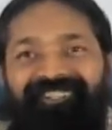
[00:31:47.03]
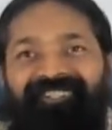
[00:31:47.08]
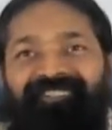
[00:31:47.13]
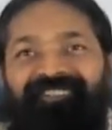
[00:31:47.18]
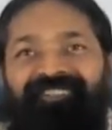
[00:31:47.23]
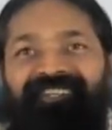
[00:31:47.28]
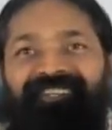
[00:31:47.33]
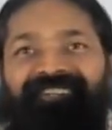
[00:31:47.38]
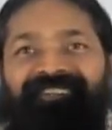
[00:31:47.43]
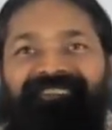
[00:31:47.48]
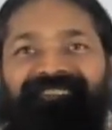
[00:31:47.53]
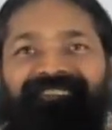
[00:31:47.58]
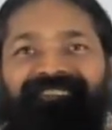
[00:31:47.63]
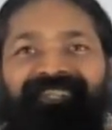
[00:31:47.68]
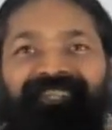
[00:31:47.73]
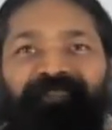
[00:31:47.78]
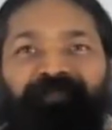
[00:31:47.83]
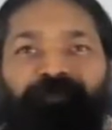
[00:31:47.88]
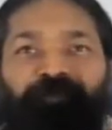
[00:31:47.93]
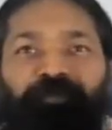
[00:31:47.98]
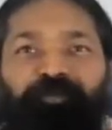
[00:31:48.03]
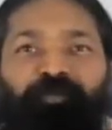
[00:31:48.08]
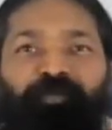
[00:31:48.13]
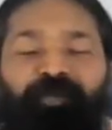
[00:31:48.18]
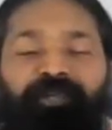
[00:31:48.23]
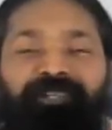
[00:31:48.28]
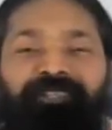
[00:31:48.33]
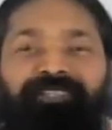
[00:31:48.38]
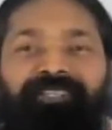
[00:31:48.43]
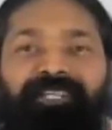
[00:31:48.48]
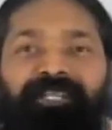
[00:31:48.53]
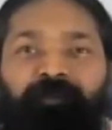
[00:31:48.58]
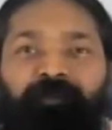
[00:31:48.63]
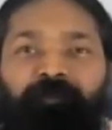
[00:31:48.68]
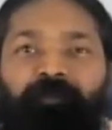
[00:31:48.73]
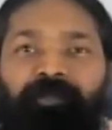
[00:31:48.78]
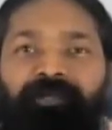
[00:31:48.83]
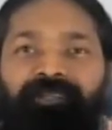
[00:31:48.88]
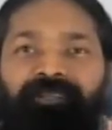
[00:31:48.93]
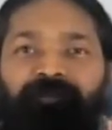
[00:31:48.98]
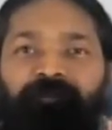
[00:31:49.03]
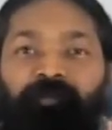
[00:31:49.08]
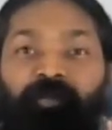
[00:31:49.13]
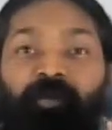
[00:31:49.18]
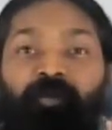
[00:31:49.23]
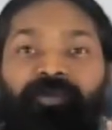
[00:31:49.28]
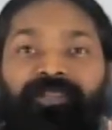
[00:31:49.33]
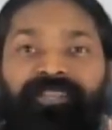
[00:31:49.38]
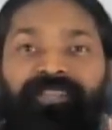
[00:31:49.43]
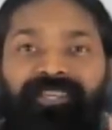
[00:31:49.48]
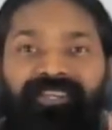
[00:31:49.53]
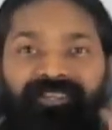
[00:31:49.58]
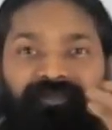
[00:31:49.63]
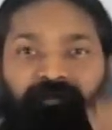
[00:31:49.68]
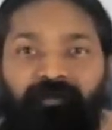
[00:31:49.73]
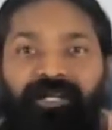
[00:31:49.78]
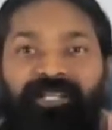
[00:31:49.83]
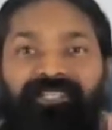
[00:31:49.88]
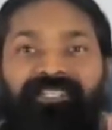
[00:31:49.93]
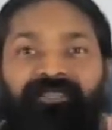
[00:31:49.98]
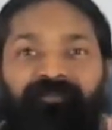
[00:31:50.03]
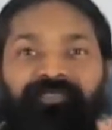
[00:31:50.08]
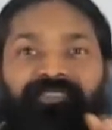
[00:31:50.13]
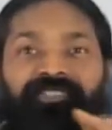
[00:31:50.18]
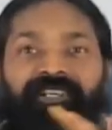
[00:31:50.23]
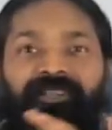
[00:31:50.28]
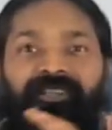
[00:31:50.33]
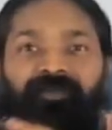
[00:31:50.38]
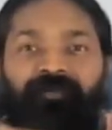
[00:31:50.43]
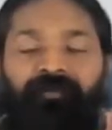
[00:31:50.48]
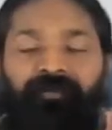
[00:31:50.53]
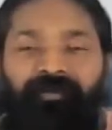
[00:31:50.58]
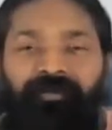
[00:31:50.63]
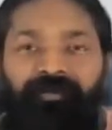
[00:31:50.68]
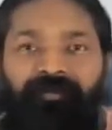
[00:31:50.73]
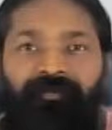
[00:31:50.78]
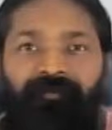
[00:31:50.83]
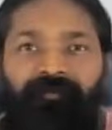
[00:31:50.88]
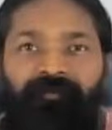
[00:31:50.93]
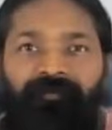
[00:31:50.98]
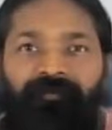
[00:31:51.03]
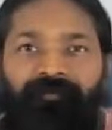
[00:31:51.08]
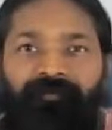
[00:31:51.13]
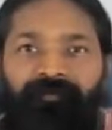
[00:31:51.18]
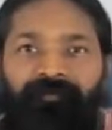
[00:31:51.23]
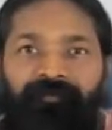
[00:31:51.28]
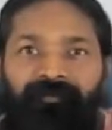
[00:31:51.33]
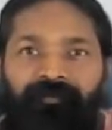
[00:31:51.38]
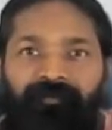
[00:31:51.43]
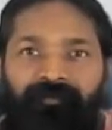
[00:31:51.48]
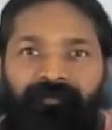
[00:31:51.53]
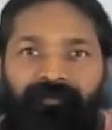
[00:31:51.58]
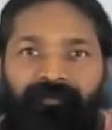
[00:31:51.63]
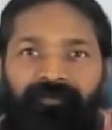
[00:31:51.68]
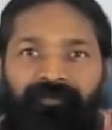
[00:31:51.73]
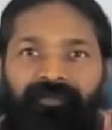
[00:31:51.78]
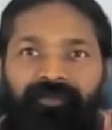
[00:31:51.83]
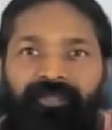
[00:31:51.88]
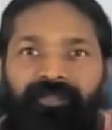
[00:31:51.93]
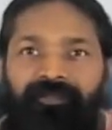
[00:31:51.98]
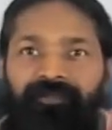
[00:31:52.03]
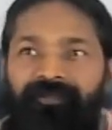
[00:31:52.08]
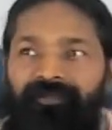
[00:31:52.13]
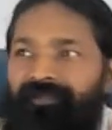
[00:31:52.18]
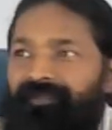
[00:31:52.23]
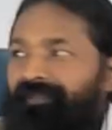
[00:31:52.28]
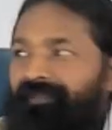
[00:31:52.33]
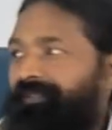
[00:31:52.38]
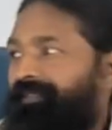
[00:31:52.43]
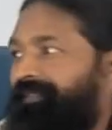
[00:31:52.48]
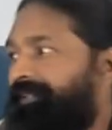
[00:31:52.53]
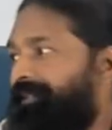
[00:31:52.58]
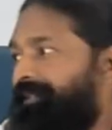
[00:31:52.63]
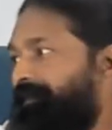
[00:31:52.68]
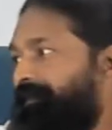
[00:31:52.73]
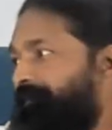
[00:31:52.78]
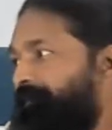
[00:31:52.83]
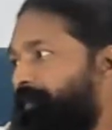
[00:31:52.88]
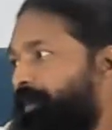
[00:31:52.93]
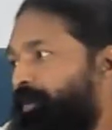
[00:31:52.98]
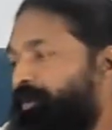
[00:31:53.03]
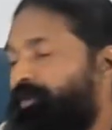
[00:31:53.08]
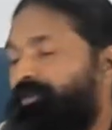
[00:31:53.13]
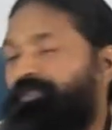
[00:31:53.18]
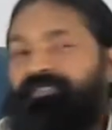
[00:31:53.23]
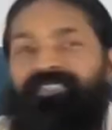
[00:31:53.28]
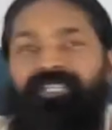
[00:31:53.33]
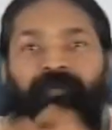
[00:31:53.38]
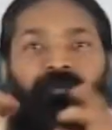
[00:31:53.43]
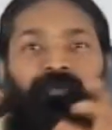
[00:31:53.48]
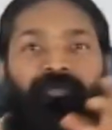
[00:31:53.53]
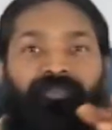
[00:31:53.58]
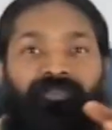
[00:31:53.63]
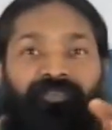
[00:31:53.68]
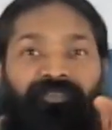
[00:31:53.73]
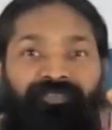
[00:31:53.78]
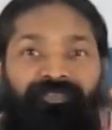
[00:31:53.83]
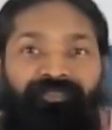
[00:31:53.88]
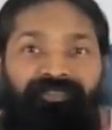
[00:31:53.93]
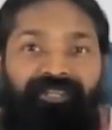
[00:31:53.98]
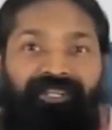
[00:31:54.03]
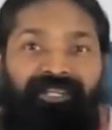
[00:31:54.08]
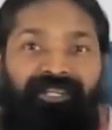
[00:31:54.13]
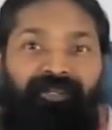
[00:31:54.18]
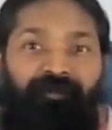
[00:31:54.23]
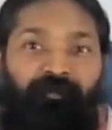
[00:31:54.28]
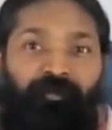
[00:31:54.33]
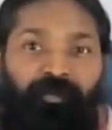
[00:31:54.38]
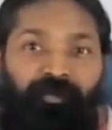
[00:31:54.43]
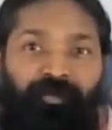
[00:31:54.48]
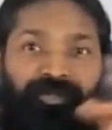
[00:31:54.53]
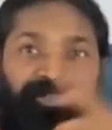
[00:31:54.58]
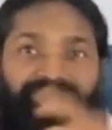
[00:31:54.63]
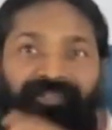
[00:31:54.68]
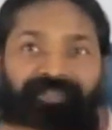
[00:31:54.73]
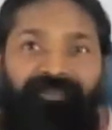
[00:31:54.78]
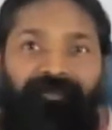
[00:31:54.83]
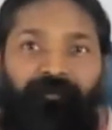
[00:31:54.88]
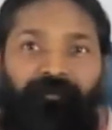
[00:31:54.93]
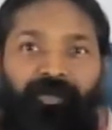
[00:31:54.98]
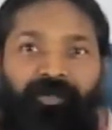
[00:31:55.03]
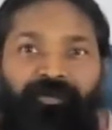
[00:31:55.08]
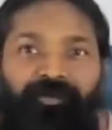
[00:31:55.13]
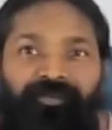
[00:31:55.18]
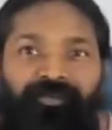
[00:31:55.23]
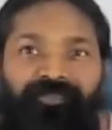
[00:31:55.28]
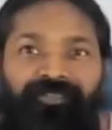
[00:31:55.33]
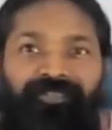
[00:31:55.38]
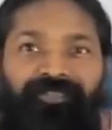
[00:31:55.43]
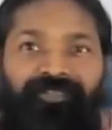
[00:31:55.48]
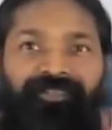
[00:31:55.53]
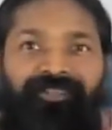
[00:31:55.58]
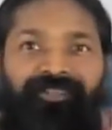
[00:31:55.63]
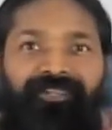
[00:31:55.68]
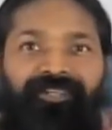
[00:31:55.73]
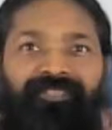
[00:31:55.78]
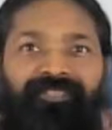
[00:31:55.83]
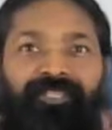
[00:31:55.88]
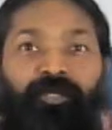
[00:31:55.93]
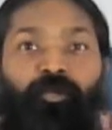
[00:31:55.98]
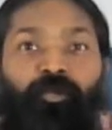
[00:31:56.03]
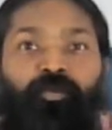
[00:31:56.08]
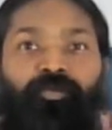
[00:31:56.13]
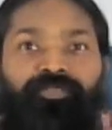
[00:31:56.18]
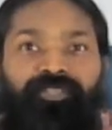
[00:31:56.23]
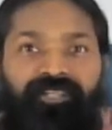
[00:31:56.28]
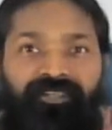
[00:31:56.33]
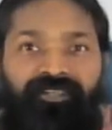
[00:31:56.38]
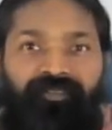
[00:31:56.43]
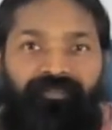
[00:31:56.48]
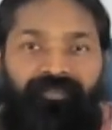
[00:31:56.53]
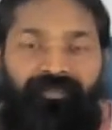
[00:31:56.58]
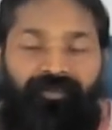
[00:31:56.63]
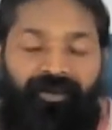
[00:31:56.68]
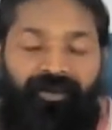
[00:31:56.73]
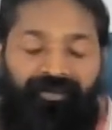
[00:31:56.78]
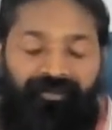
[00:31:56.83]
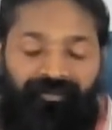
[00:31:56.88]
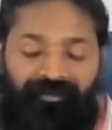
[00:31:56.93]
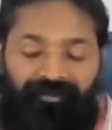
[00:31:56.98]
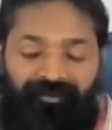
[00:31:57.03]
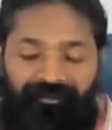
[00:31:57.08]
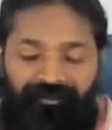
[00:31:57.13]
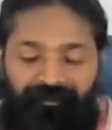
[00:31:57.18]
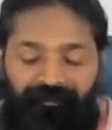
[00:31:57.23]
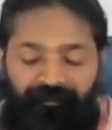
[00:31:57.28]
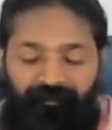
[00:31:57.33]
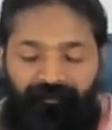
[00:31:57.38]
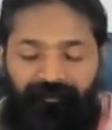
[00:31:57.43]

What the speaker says: Then they use 1 guinea pig, probably eat by themselves. That most shamans end up doing it because they do sacrifice.